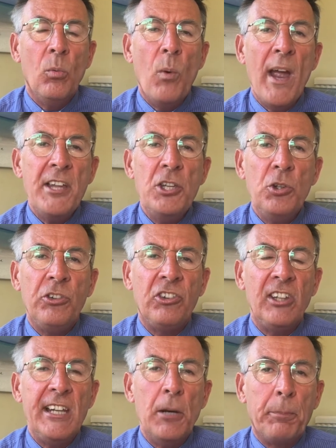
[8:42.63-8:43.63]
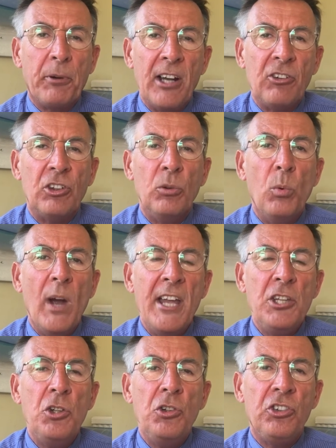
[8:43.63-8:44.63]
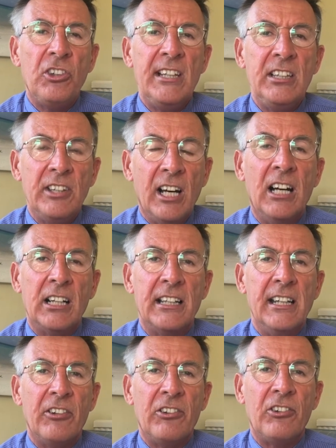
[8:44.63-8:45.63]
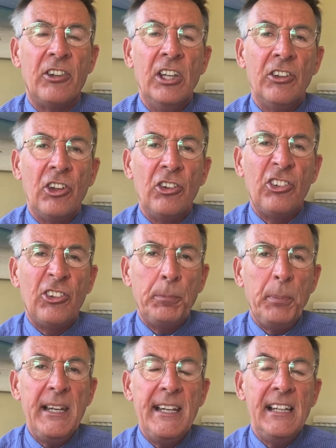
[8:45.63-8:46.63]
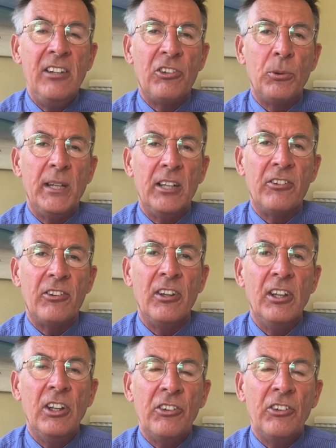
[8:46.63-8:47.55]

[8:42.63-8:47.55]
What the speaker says: where you see oppression, where you see darkness, to speak into it,